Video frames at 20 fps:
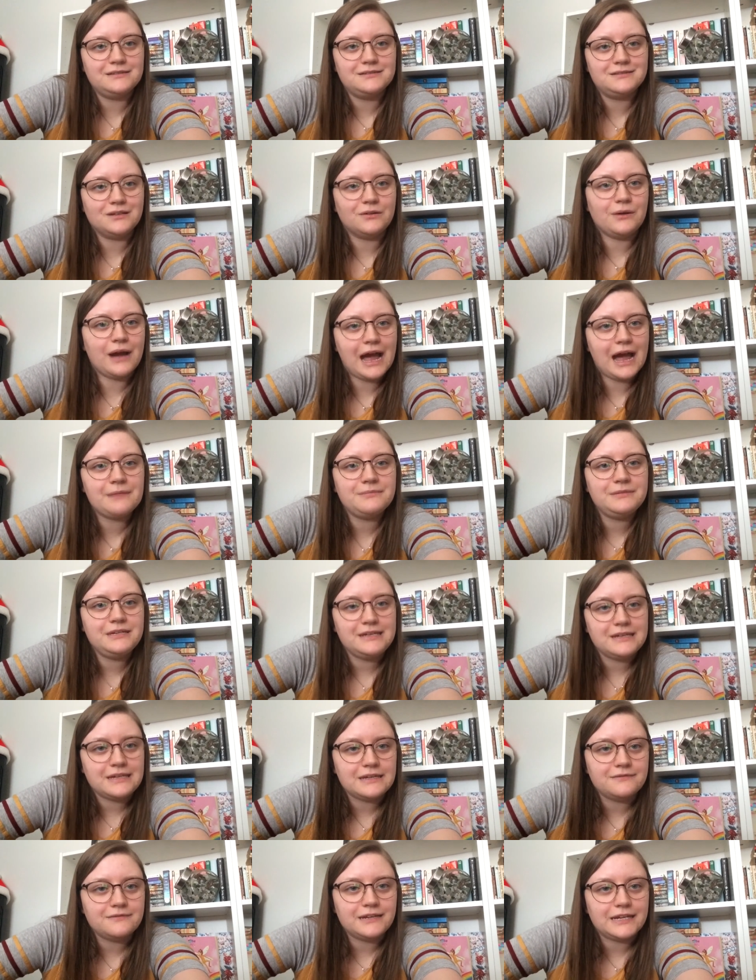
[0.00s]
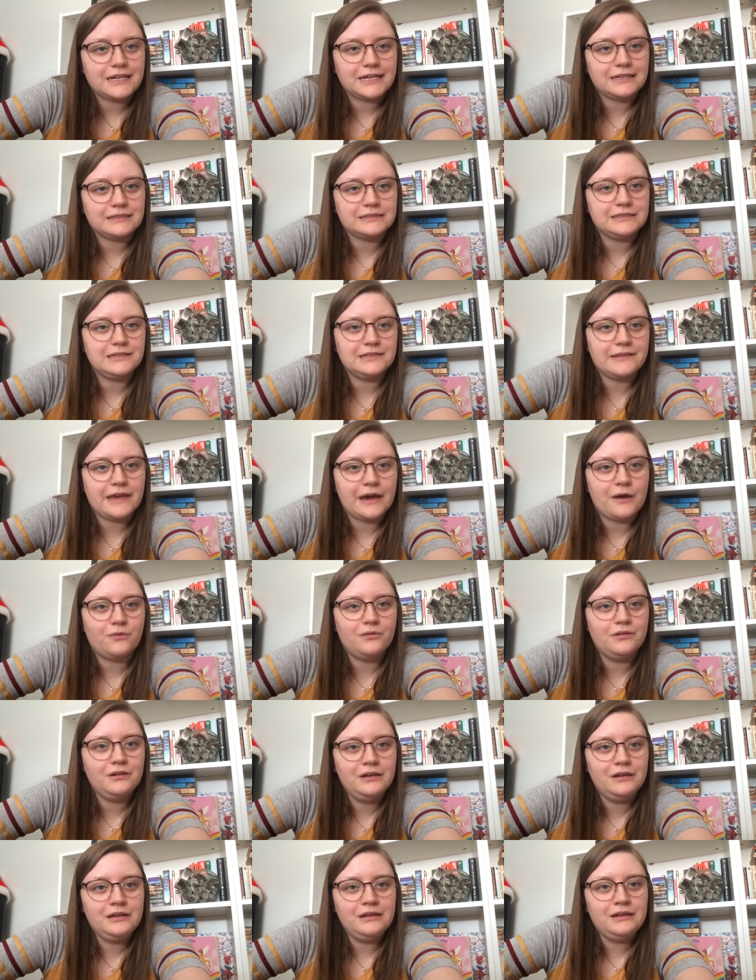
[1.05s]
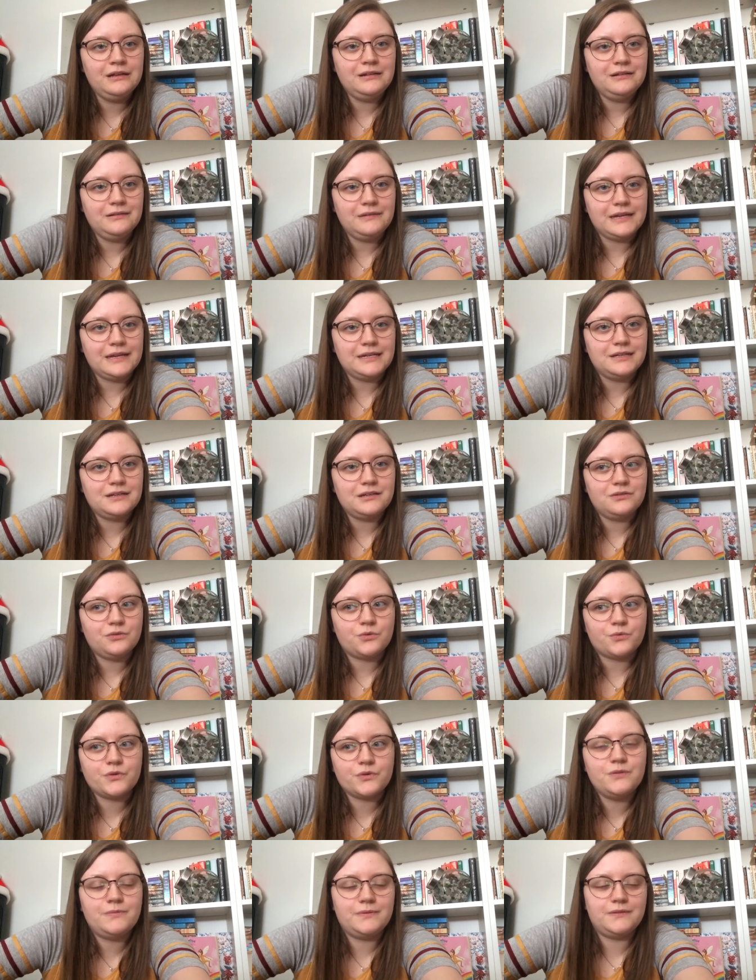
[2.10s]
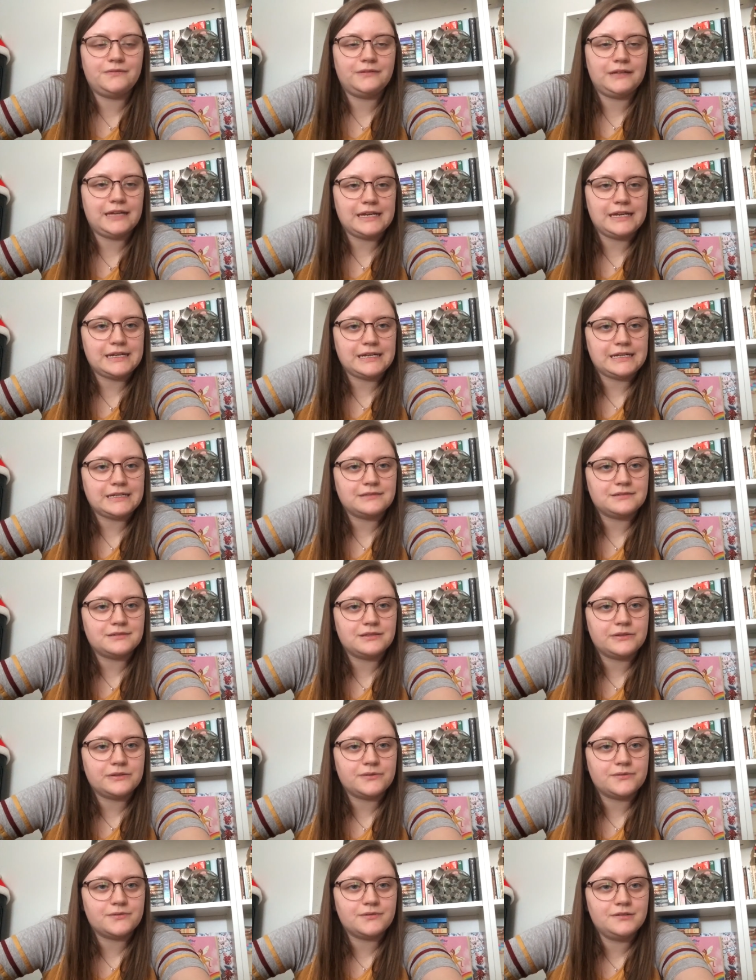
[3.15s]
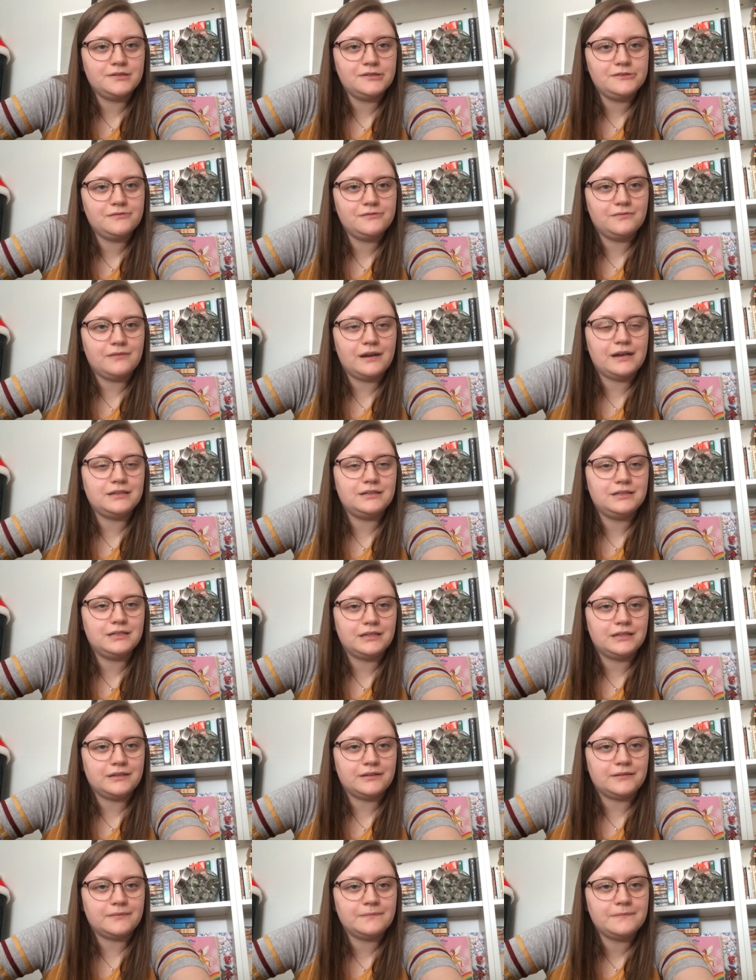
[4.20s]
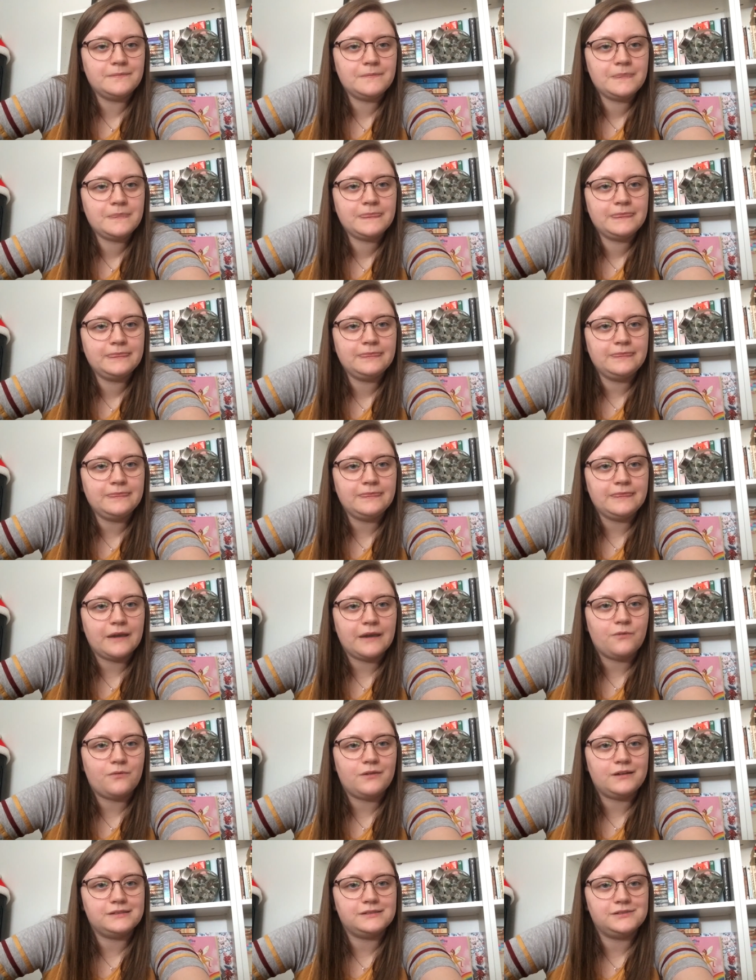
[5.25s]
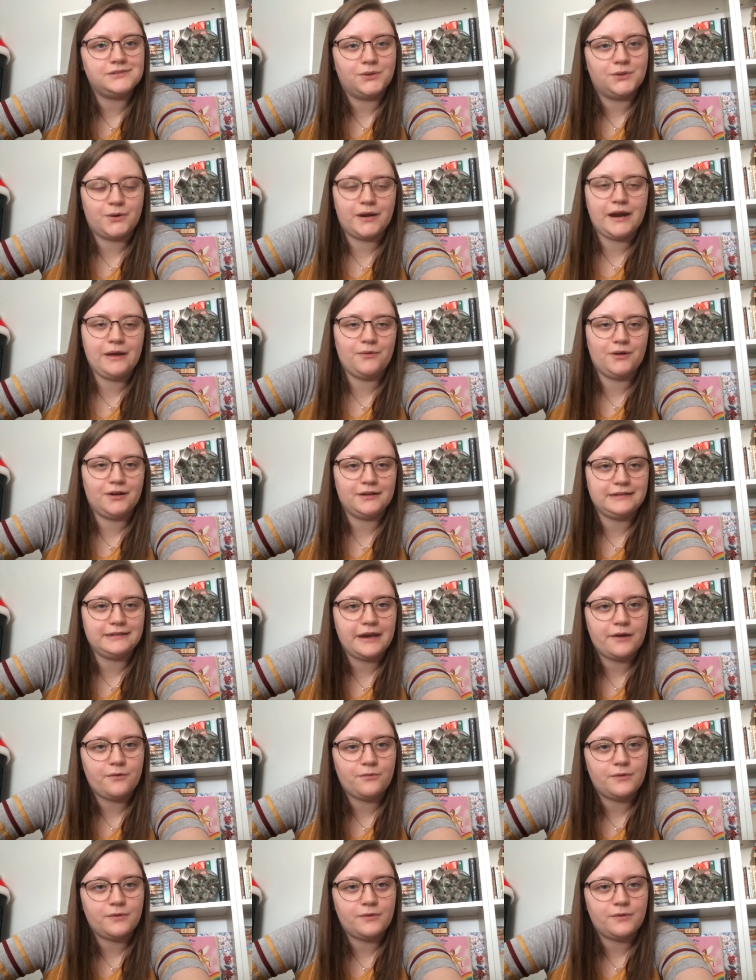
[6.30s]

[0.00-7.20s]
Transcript: So happy evening to that, like, group of ladies who went to that one store I worked at